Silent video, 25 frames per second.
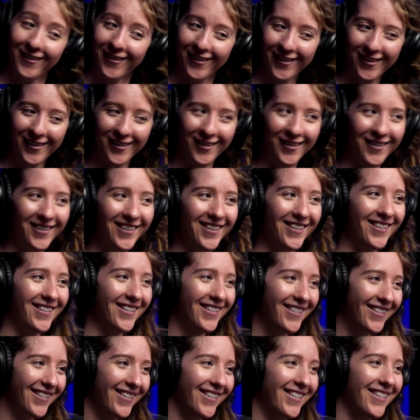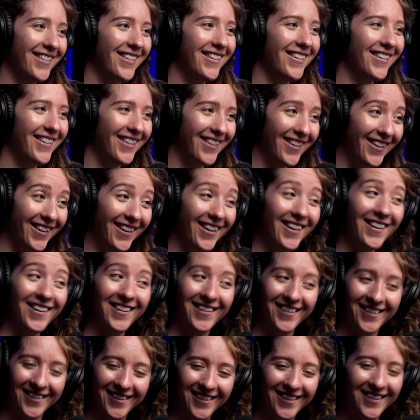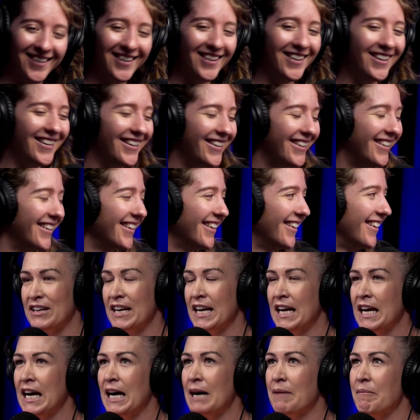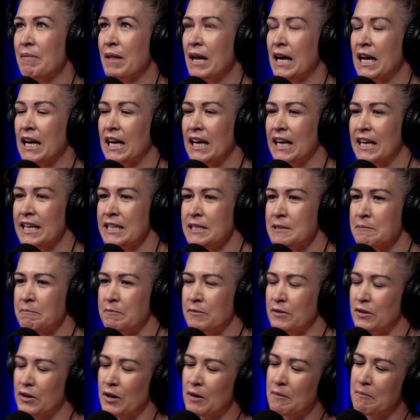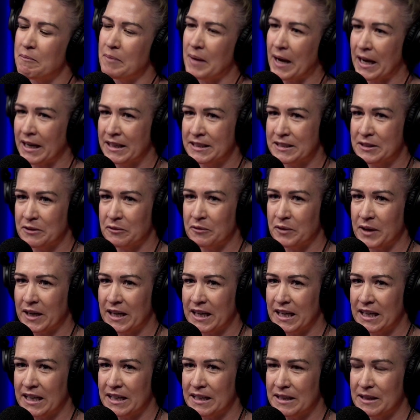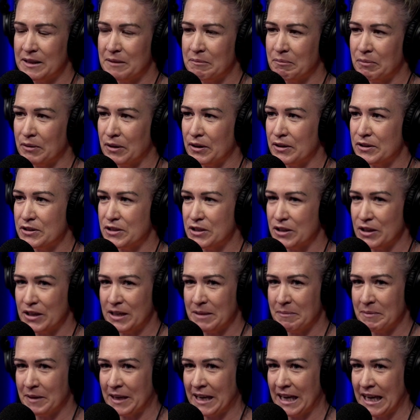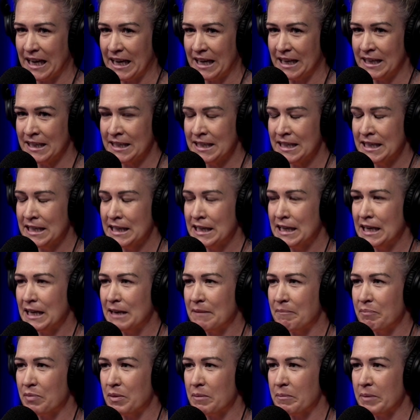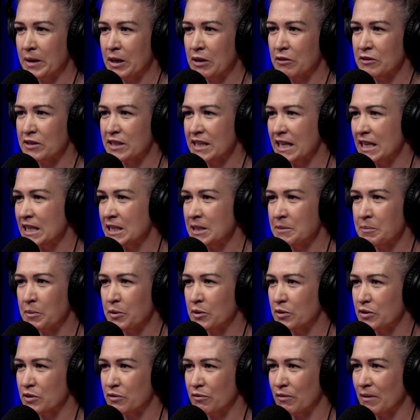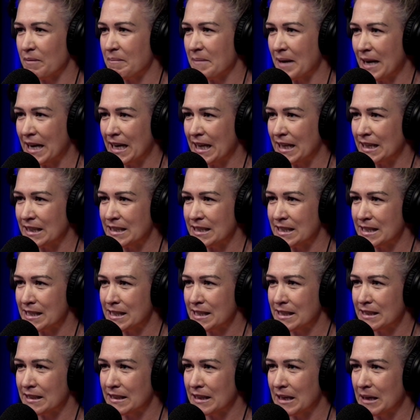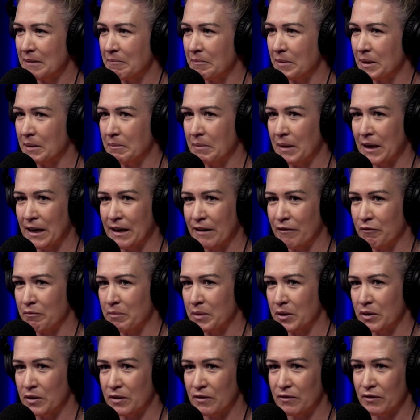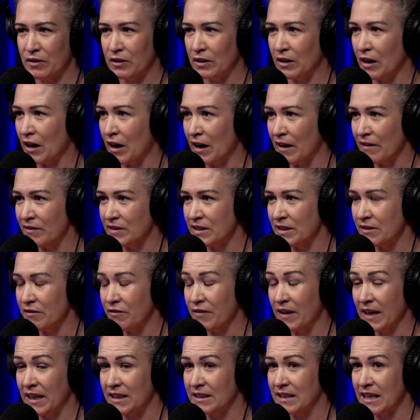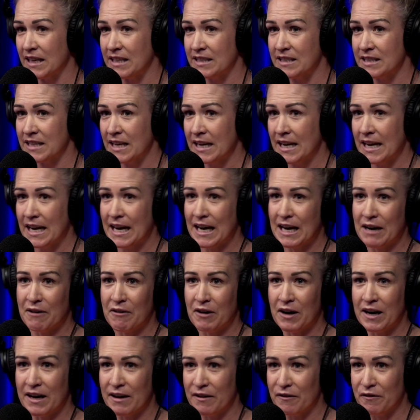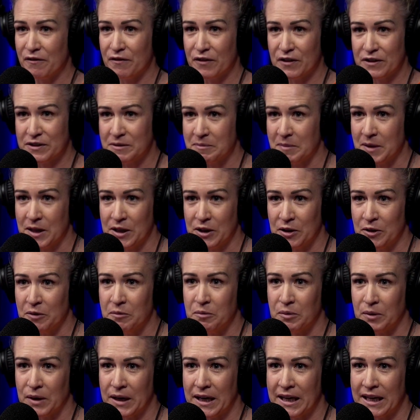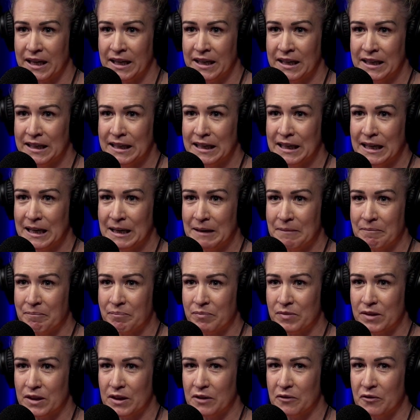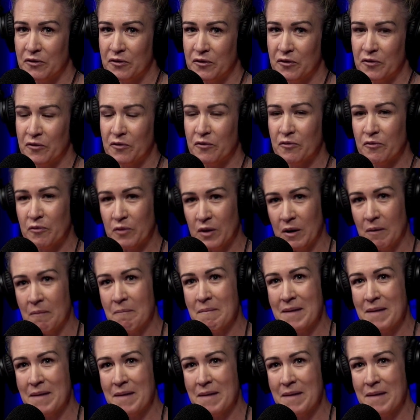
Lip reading: We like a good conspiracy theory in here too. Let's go back to where the pro journey began, because esports remains a big part of both of your lives. In fact, that's how I first met you, Bre. Well,